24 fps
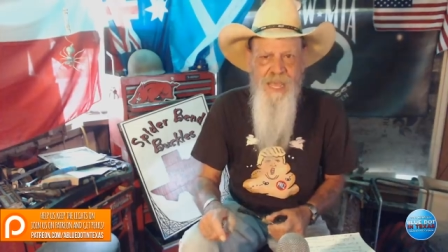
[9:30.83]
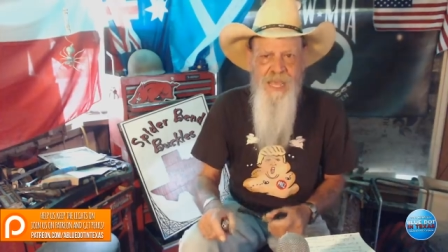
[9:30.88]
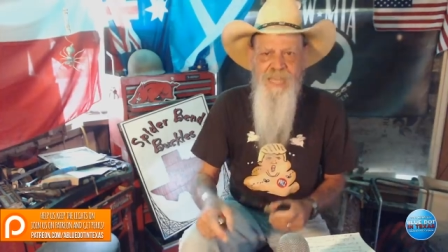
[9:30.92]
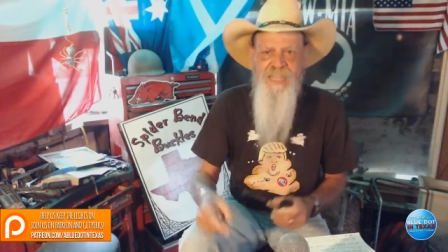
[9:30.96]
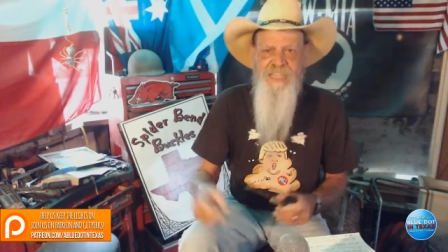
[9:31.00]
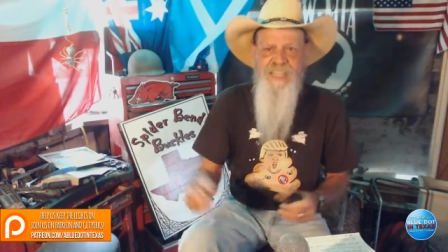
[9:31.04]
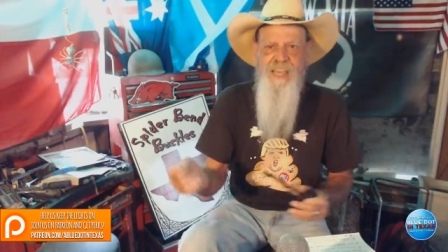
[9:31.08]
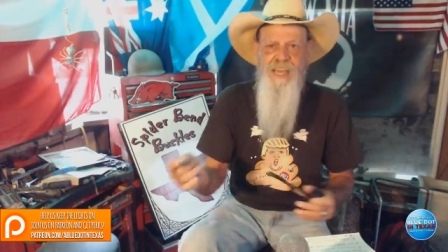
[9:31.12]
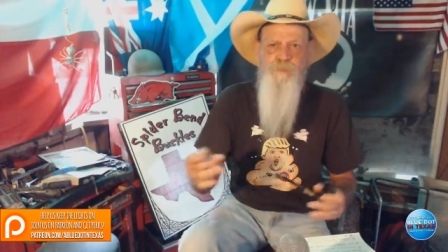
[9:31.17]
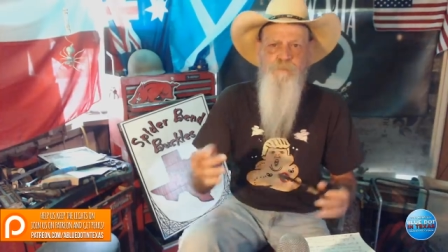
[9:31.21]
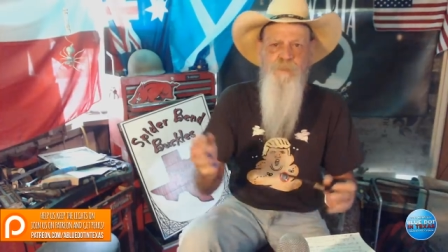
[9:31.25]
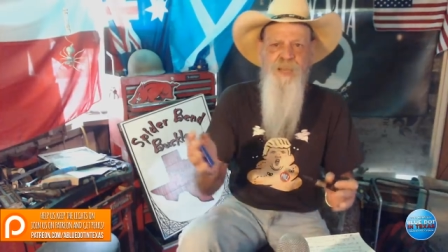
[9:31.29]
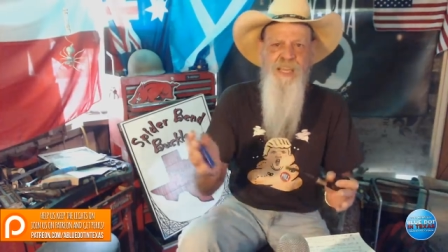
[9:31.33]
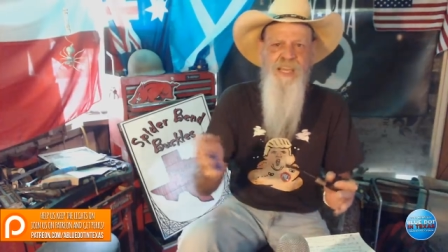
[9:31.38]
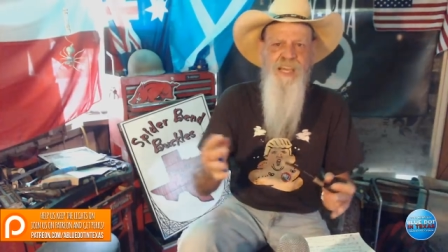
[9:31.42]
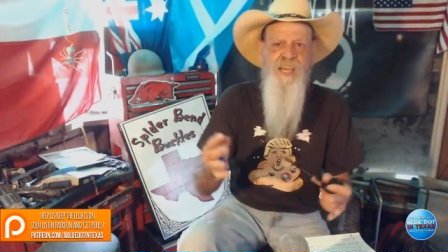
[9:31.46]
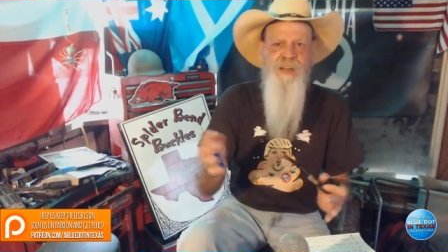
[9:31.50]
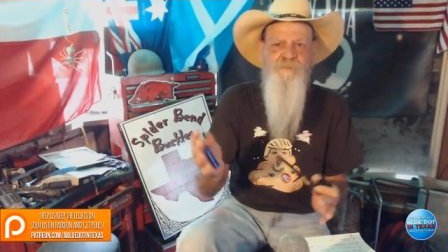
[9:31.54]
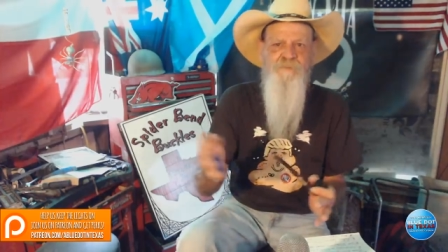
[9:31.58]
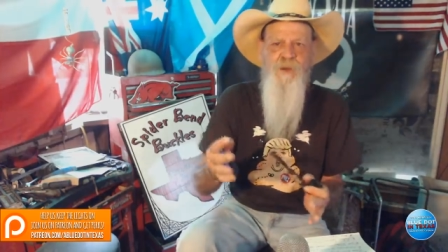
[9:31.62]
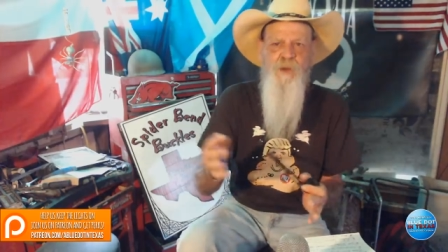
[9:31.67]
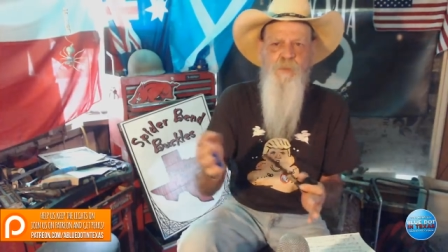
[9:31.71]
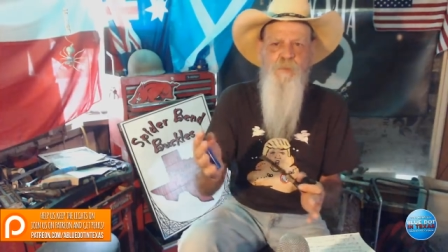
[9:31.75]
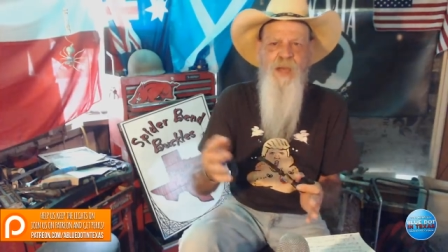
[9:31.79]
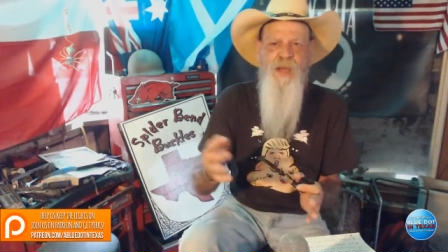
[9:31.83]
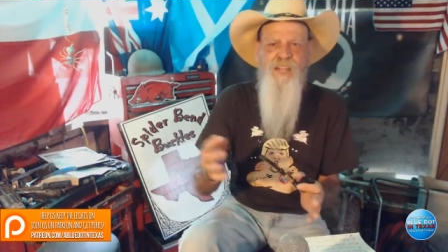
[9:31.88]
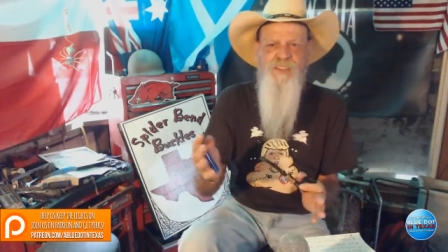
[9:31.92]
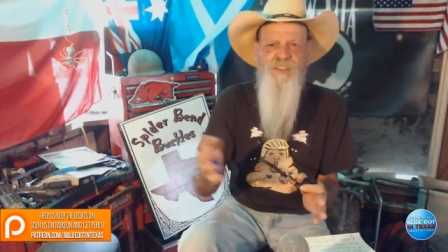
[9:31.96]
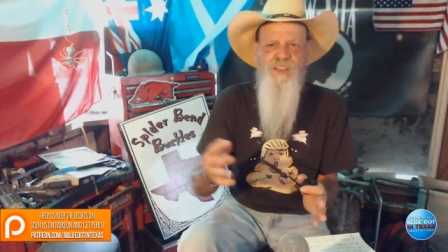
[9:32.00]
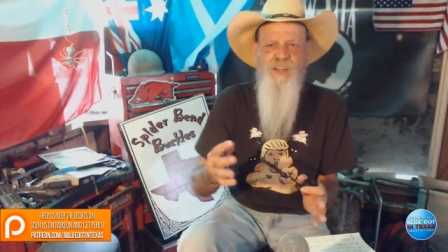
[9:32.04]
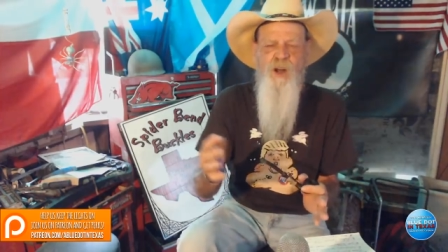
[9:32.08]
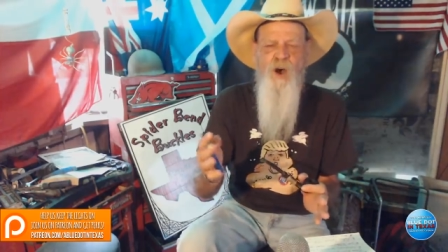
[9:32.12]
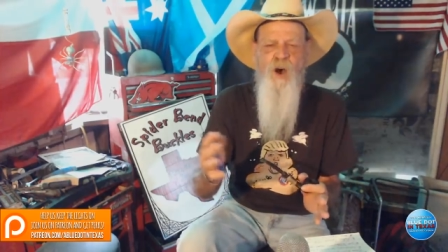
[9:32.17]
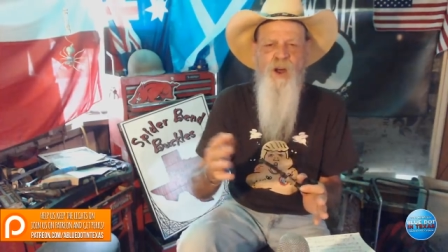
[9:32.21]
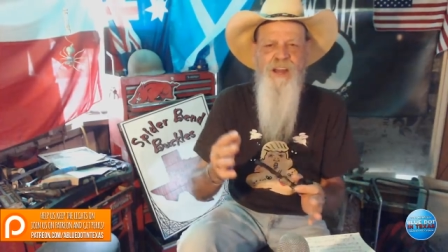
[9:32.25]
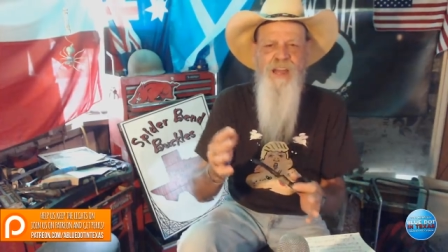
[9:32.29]
Get me
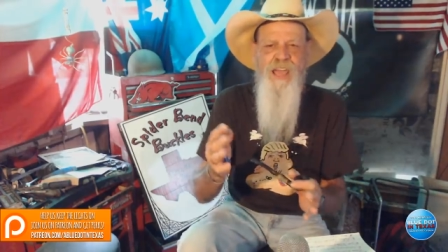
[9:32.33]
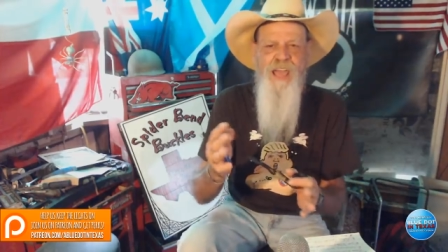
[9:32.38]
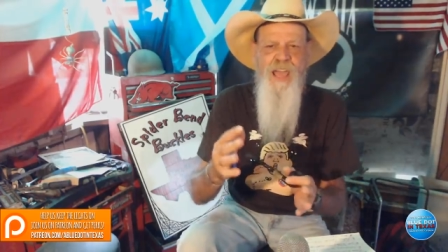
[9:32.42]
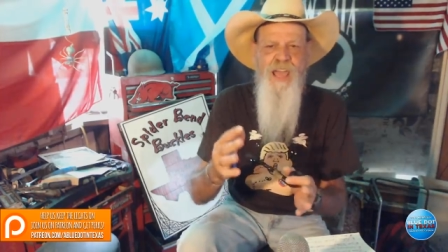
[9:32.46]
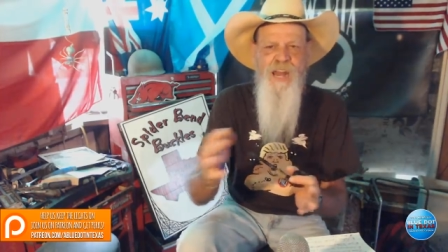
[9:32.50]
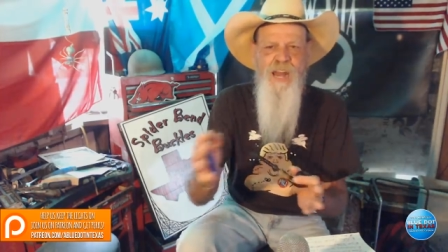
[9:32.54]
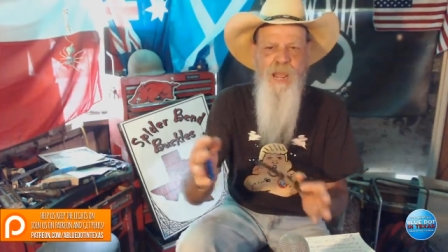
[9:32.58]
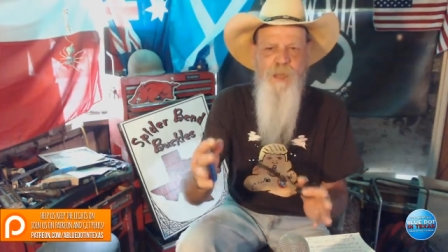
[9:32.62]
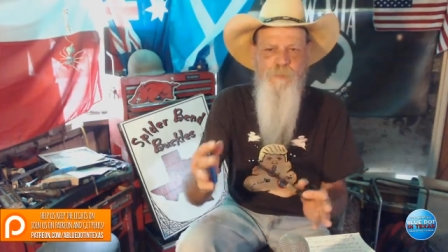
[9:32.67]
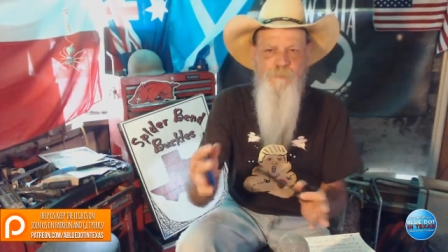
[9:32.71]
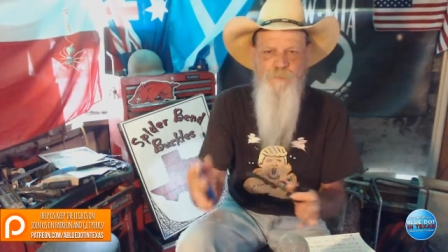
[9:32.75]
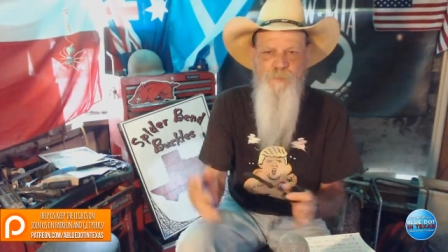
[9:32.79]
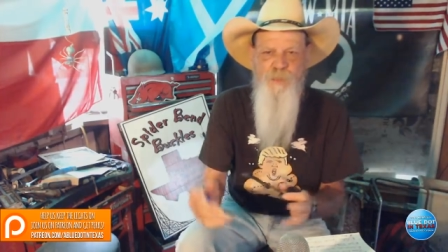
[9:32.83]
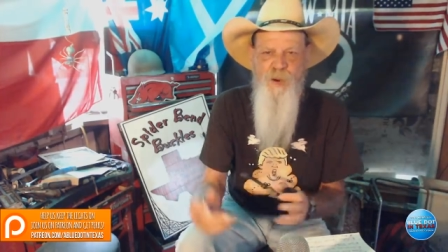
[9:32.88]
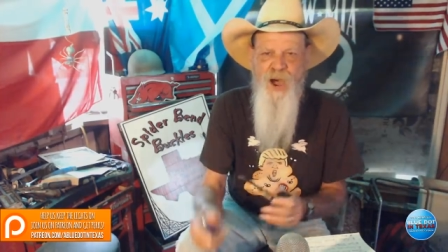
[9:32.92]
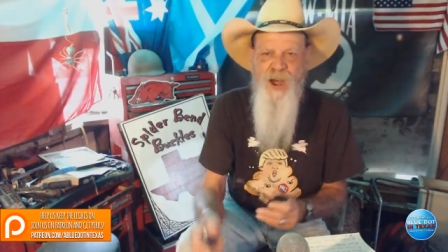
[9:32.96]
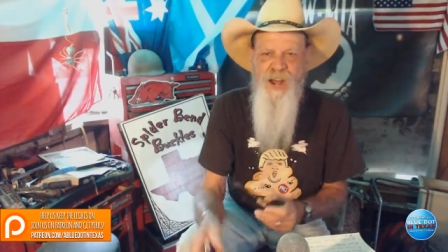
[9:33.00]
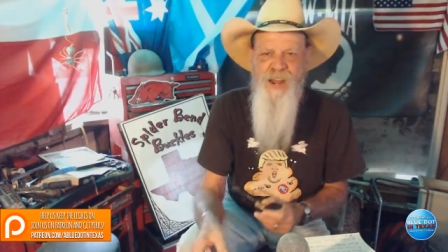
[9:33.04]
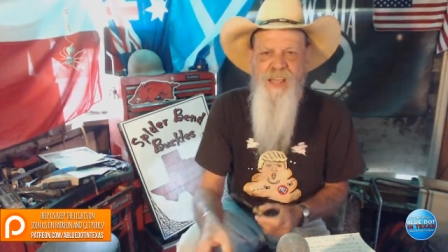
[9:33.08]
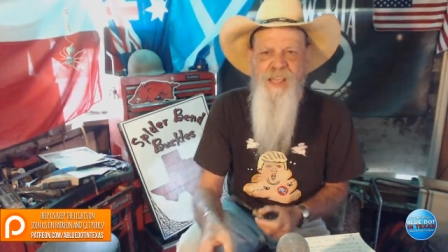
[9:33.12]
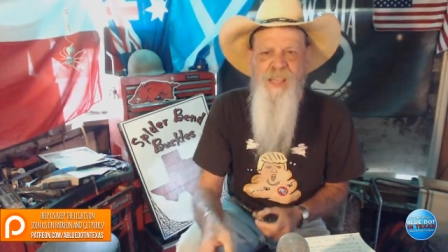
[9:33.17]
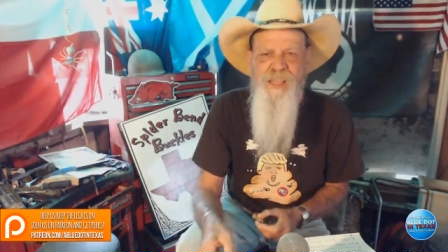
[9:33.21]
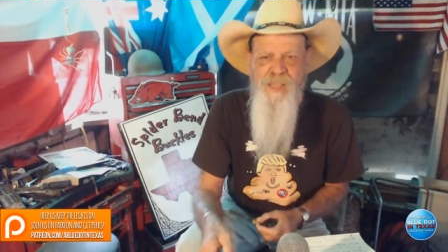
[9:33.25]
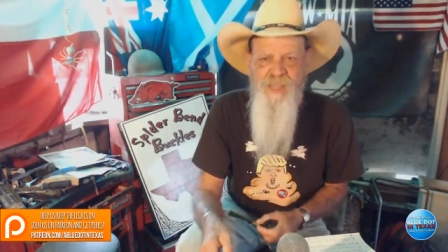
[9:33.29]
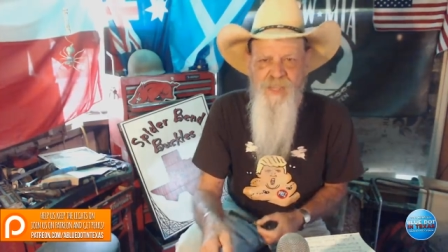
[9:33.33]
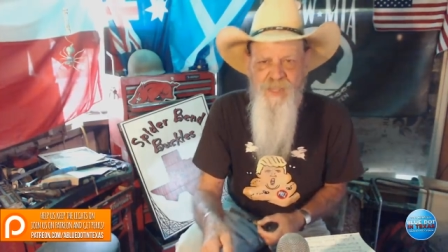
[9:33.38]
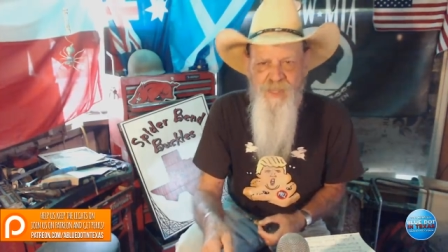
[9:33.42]
information on anybody.